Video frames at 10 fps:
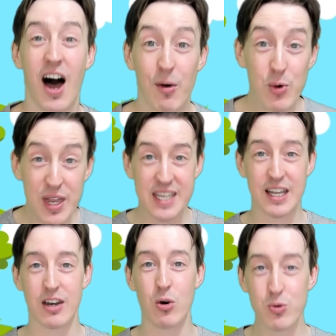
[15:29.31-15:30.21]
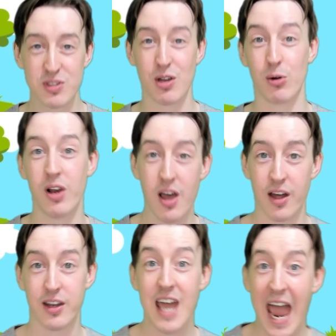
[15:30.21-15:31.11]
We can also
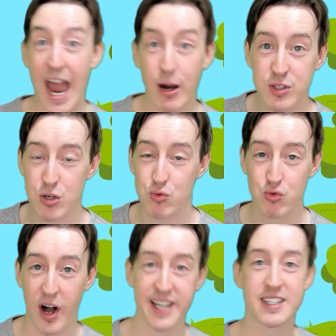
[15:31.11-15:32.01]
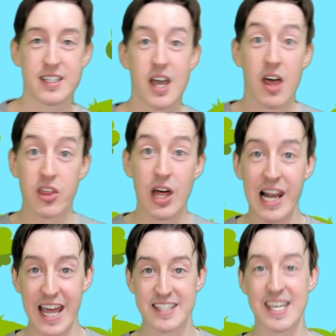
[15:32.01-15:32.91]
learn how to write the
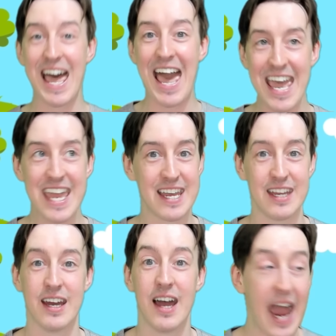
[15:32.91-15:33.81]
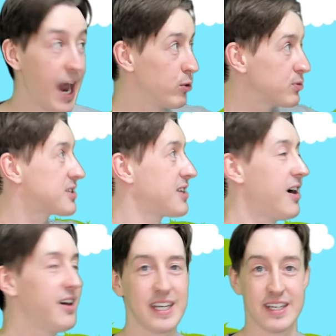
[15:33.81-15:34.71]
letter A
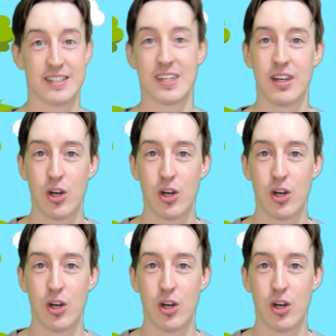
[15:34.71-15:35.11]
outside.